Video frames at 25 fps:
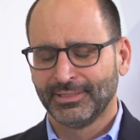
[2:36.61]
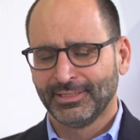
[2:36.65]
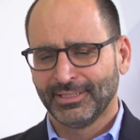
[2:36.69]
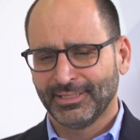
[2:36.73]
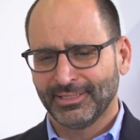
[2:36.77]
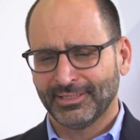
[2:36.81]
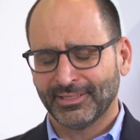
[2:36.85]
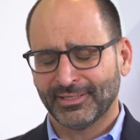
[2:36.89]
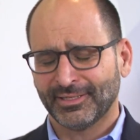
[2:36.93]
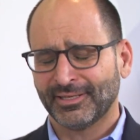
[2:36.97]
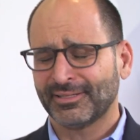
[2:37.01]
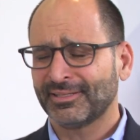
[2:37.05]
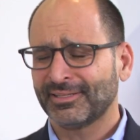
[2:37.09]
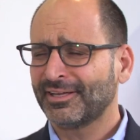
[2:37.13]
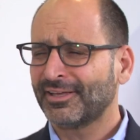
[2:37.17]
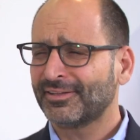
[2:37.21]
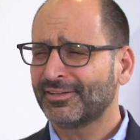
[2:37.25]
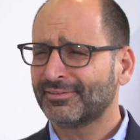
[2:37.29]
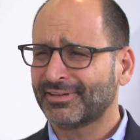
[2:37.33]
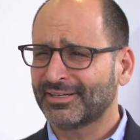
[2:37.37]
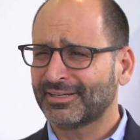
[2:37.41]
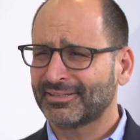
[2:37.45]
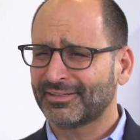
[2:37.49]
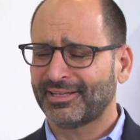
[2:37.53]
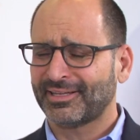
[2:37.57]
And then on the
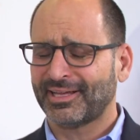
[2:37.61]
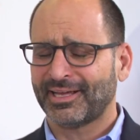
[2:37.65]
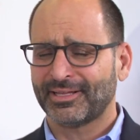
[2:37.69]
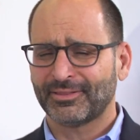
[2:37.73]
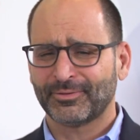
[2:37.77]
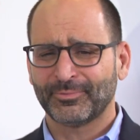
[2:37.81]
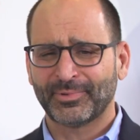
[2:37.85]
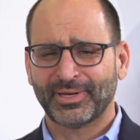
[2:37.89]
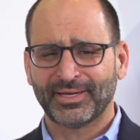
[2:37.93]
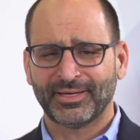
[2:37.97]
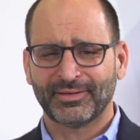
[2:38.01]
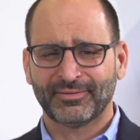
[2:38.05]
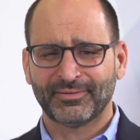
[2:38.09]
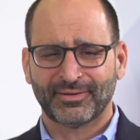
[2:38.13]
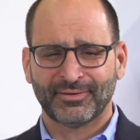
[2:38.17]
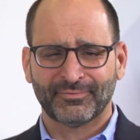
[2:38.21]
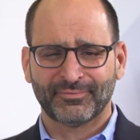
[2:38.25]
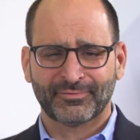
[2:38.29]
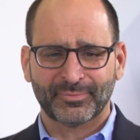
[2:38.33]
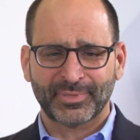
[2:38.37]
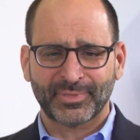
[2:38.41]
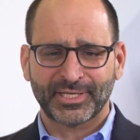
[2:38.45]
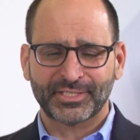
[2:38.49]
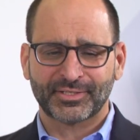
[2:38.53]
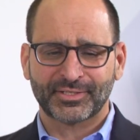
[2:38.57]
other end of that, the way
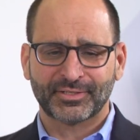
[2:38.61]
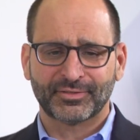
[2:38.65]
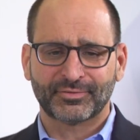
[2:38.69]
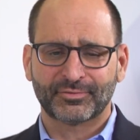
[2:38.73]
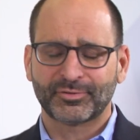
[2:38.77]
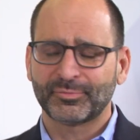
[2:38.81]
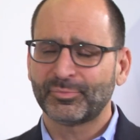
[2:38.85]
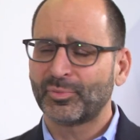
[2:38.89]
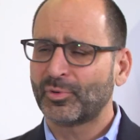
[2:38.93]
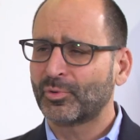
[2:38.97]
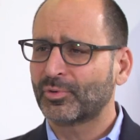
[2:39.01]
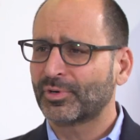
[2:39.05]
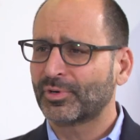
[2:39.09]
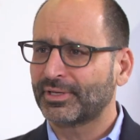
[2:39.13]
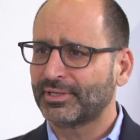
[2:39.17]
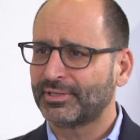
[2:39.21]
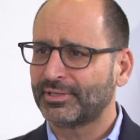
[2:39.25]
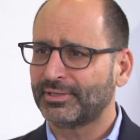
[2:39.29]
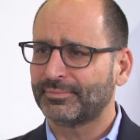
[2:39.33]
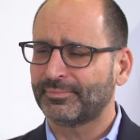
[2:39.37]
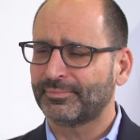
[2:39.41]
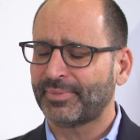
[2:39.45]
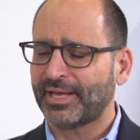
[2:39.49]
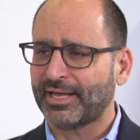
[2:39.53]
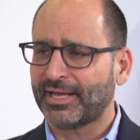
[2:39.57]
information is reported
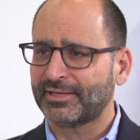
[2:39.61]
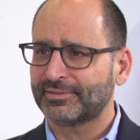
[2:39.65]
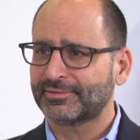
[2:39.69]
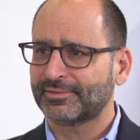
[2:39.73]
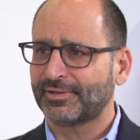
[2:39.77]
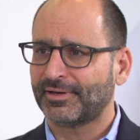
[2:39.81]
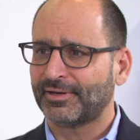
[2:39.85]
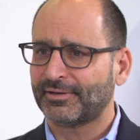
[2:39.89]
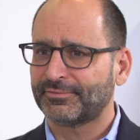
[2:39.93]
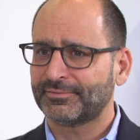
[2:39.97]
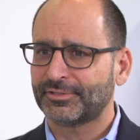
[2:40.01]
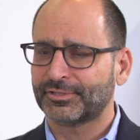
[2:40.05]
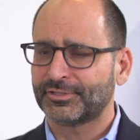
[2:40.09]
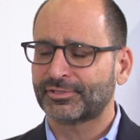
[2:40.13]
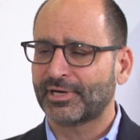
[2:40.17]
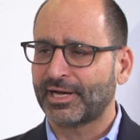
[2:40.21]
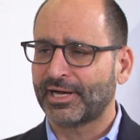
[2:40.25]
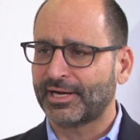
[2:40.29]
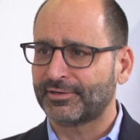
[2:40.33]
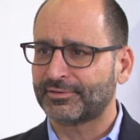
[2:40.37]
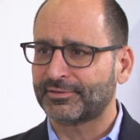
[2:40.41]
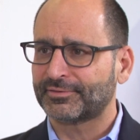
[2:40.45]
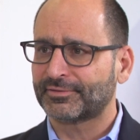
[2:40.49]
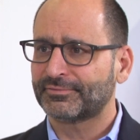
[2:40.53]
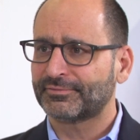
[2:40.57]
and passed off to
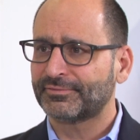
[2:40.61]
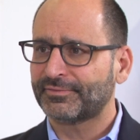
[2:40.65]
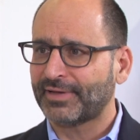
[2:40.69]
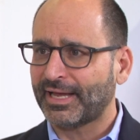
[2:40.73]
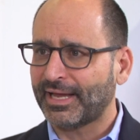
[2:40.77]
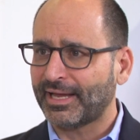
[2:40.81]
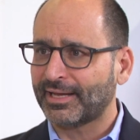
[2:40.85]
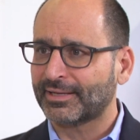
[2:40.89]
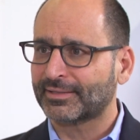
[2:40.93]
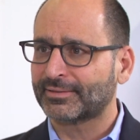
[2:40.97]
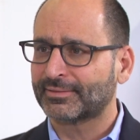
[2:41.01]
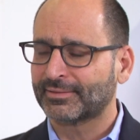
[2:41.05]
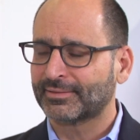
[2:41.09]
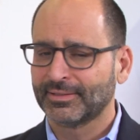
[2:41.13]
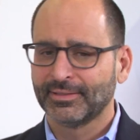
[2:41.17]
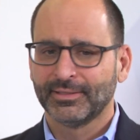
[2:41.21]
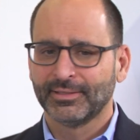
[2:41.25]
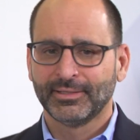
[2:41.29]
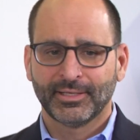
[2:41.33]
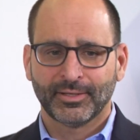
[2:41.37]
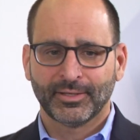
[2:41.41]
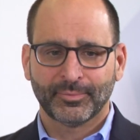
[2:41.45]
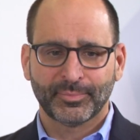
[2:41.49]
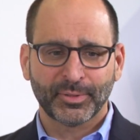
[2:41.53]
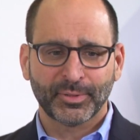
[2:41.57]
triers of fact,
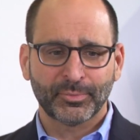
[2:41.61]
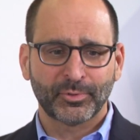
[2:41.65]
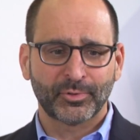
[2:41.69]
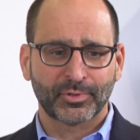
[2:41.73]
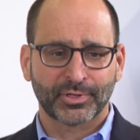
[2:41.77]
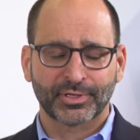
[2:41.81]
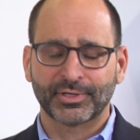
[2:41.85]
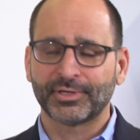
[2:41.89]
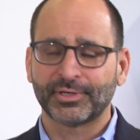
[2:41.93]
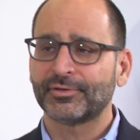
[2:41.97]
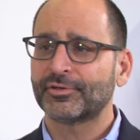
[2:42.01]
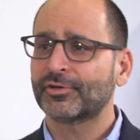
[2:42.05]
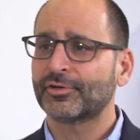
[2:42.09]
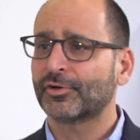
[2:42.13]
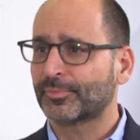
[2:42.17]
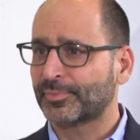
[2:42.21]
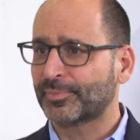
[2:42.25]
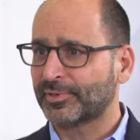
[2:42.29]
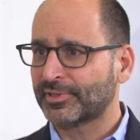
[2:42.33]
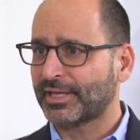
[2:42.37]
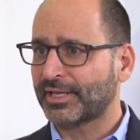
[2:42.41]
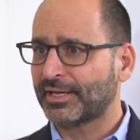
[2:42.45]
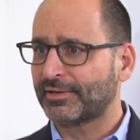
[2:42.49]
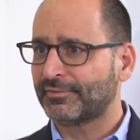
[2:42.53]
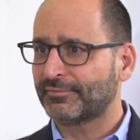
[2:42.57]
and people who are going to
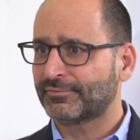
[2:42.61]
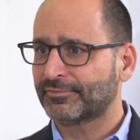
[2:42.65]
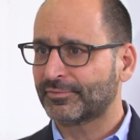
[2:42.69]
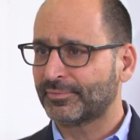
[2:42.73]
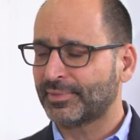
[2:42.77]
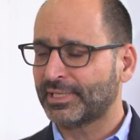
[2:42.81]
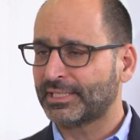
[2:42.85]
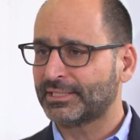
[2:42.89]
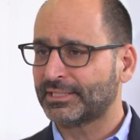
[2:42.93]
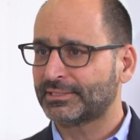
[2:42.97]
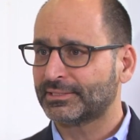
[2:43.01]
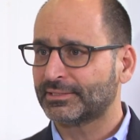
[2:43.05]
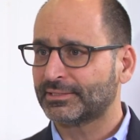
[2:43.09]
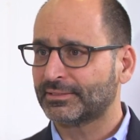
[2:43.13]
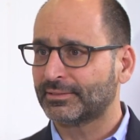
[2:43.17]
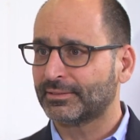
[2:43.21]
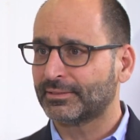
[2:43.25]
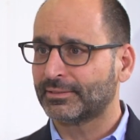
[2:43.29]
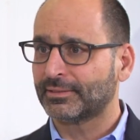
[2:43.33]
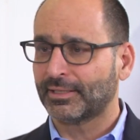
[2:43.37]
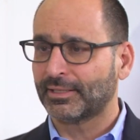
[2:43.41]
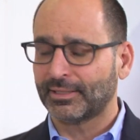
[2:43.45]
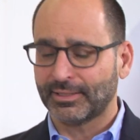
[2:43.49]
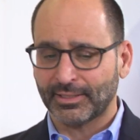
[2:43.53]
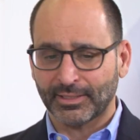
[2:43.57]
interpret that information
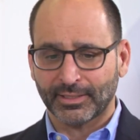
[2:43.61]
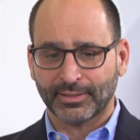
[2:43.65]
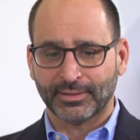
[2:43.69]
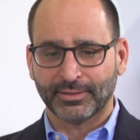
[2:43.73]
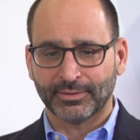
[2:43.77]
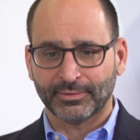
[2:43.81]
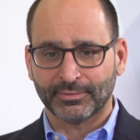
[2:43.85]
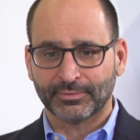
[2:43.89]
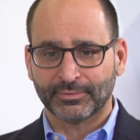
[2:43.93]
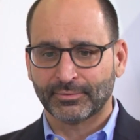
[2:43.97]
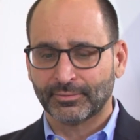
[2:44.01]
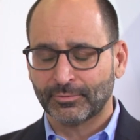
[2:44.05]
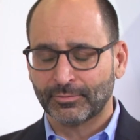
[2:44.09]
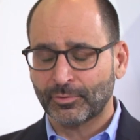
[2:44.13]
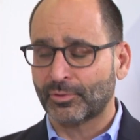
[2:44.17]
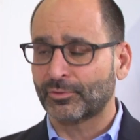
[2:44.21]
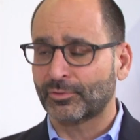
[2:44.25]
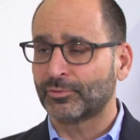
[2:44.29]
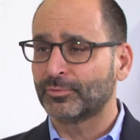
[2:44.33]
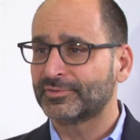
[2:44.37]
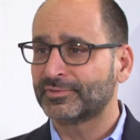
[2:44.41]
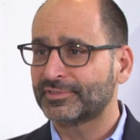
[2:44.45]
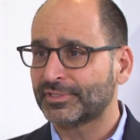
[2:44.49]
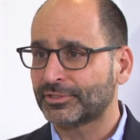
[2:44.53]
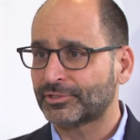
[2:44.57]
uh, in
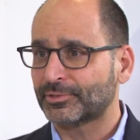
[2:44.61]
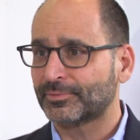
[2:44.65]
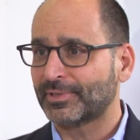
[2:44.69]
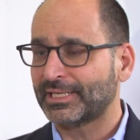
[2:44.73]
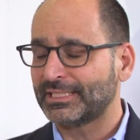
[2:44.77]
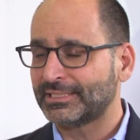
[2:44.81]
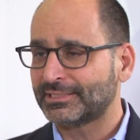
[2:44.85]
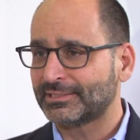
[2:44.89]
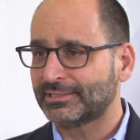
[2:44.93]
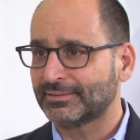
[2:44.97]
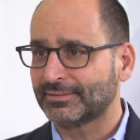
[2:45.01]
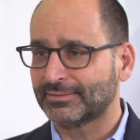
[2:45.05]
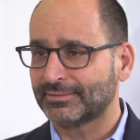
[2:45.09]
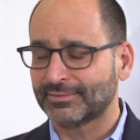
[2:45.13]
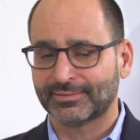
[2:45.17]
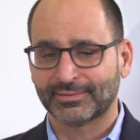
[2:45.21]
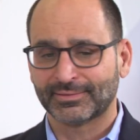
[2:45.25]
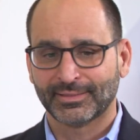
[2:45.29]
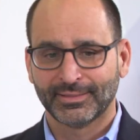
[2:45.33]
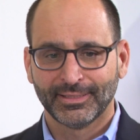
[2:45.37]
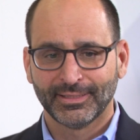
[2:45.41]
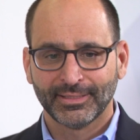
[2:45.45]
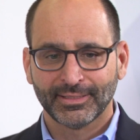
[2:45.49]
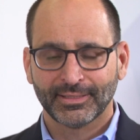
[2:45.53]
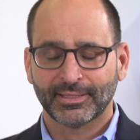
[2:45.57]
courtroom situations,
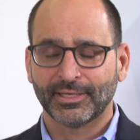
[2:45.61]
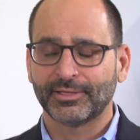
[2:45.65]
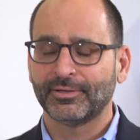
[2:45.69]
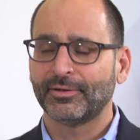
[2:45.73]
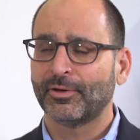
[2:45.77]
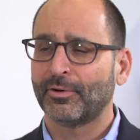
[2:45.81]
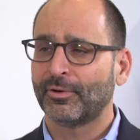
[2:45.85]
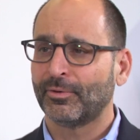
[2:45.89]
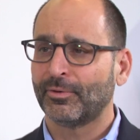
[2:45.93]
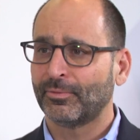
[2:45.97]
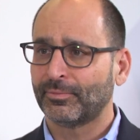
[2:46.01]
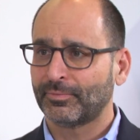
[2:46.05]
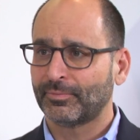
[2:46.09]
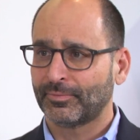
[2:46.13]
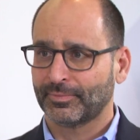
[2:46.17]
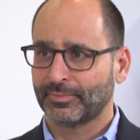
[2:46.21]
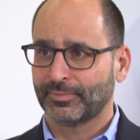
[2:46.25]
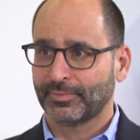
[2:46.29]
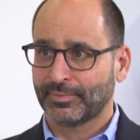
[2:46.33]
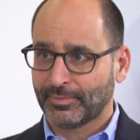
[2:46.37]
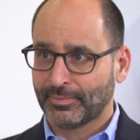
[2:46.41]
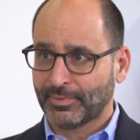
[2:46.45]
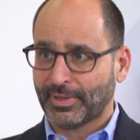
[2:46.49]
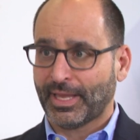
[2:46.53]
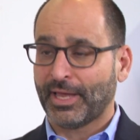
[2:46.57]
they know
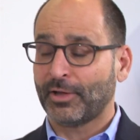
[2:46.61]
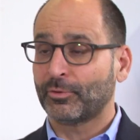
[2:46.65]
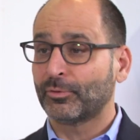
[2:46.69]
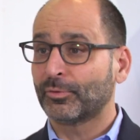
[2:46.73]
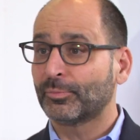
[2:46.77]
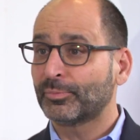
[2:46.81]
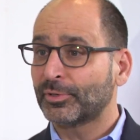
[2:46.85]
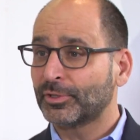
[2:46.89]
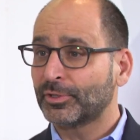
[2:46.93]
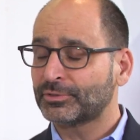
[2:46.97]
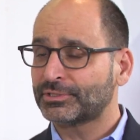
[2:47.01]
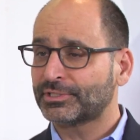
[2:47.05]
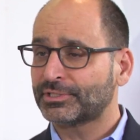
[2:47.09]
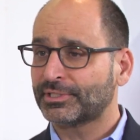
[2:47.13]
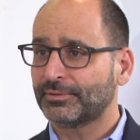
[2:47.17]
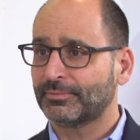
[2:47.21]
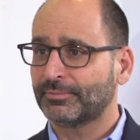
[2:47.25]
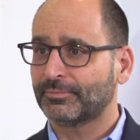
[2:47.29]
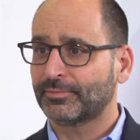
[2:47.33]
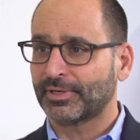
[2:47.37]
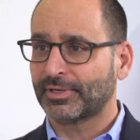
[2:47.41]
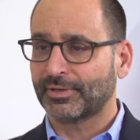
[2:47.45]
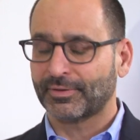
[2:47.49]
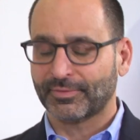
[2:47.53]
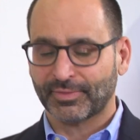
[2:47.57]
how to approach it,
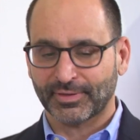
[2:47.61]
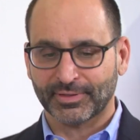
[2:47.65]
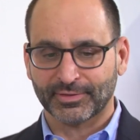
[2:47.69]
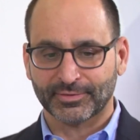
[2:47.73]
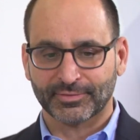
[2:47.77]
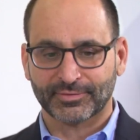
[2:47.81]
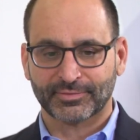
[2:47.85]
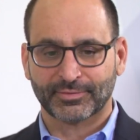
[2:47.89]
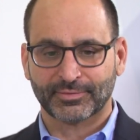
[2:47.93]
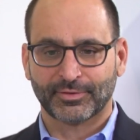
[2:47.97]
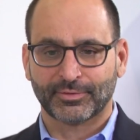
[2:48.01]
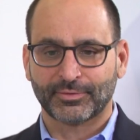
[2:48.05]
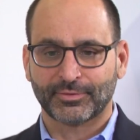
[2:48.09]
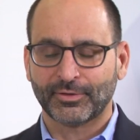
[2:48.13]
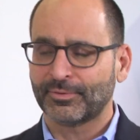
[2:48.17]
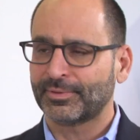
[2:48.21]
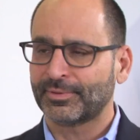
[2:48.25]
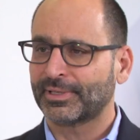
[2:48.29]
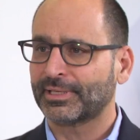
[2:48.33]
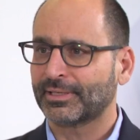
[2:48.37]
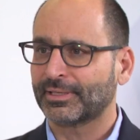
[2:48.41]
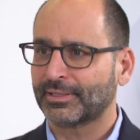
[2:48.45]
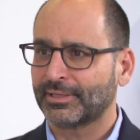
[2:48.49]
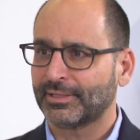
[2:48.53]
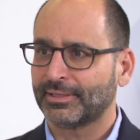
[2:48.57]
where things are
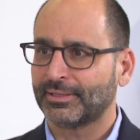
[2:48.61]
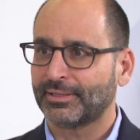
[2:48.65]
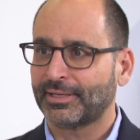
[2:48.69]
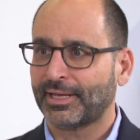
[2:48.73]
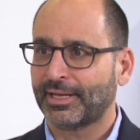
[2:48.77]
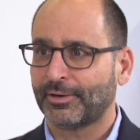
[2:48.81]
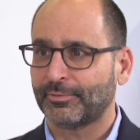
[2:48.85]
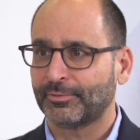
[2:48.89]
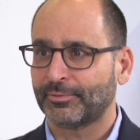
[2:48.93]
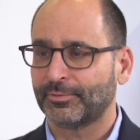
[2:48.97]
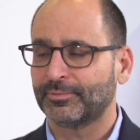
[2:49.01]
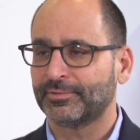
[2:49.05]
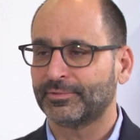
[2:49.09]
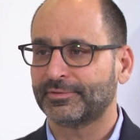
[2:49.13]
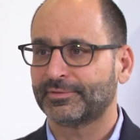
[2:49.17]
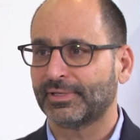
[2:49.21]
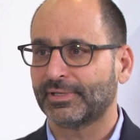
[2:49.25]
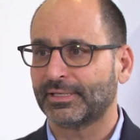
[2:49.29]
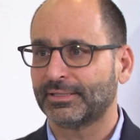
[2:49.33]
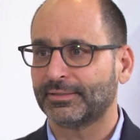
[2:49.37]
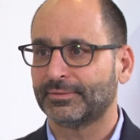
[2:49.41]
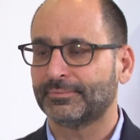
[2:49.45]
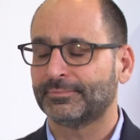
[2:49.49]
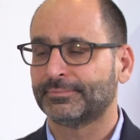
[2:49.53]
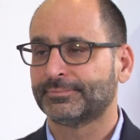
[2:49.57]
going, and how it was done.